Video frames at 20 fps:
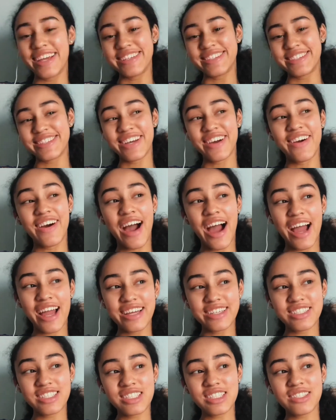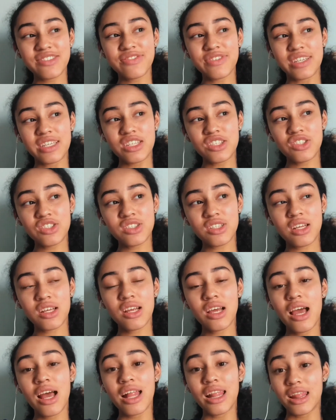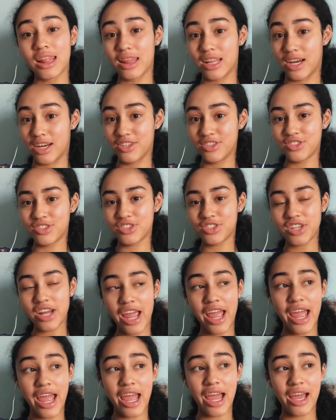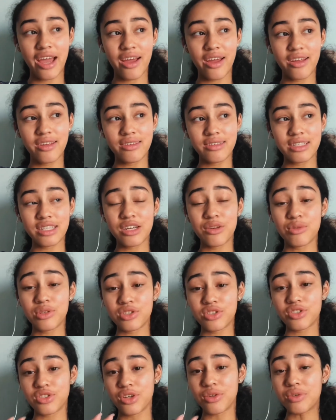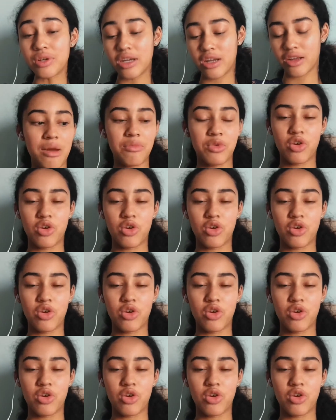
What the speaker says: So I just finished lunch and it was so good.